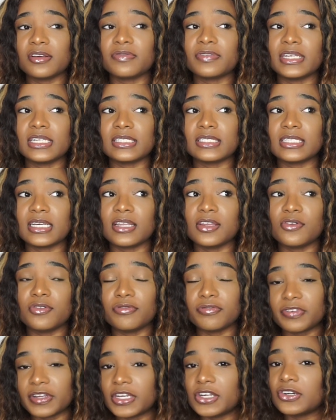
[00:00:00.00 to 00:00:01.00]
if they'll send you
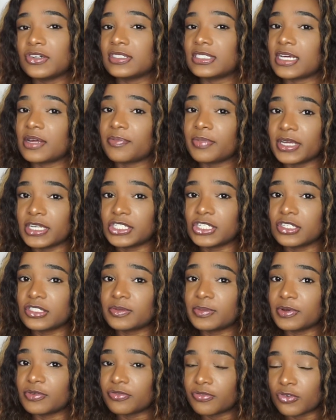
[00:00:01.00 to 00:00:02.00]
videos and pictures
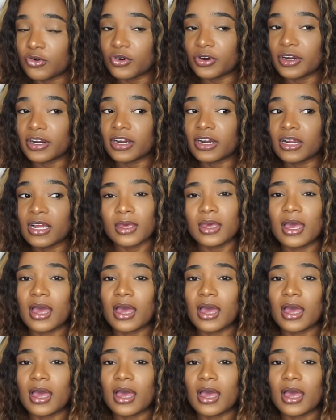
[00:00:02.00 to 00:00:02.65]
before.